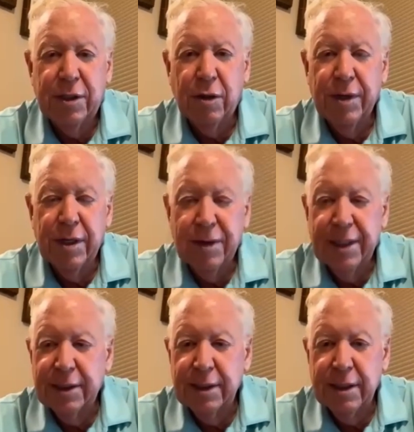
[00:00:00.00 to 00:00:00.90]
so
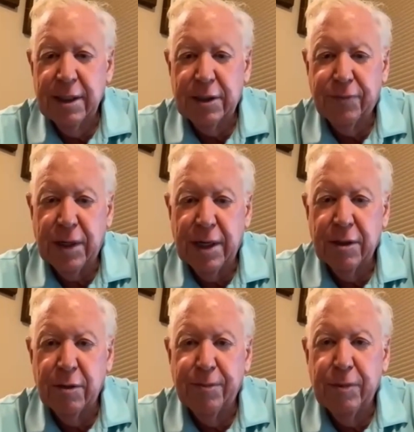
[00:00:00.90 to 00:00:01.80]
interesting that his
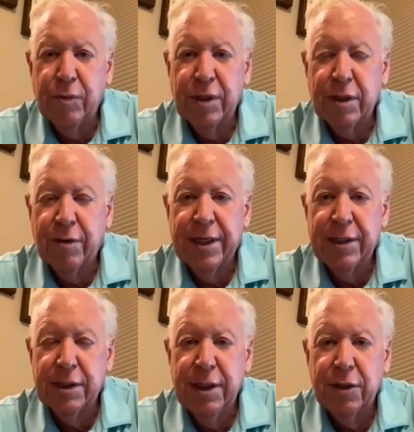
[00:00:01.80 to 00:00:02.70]
father, one of the
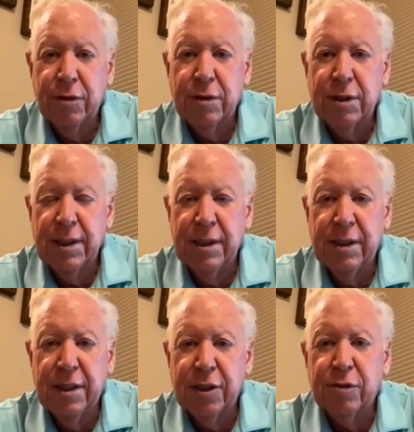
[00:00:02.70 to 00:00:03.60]
greatest teachers in the
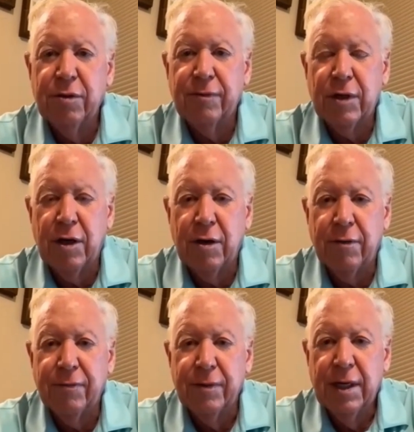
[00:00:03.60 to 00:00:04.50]
history of
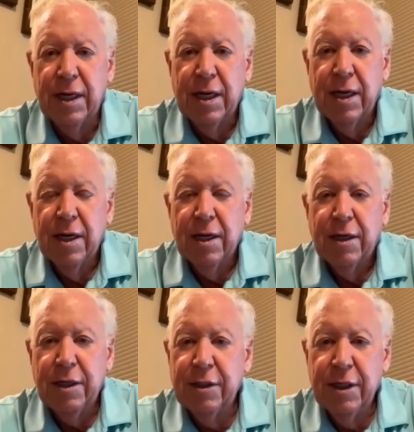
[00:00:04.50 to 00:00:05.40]
golf,
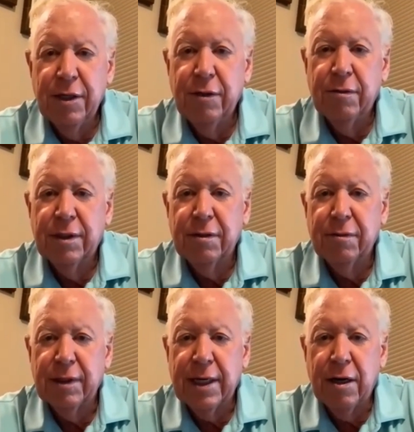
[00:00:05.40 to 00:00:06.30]
continued
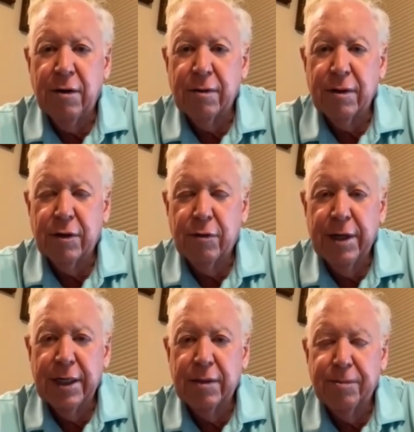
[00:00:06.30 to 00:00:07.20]
to allow
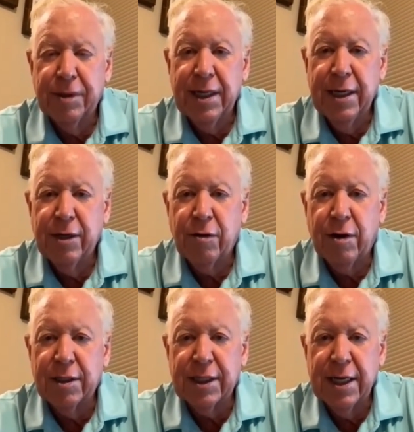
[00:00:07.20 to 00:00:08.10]
Craig to play
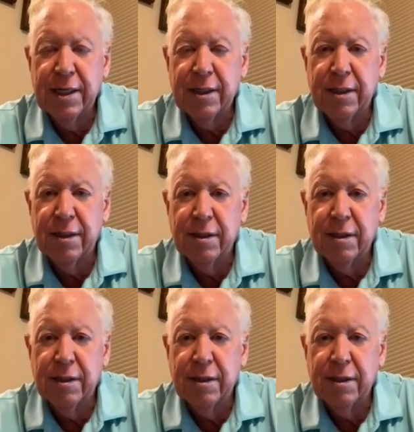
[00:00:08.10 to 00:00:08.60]
cross-handed. Yeah.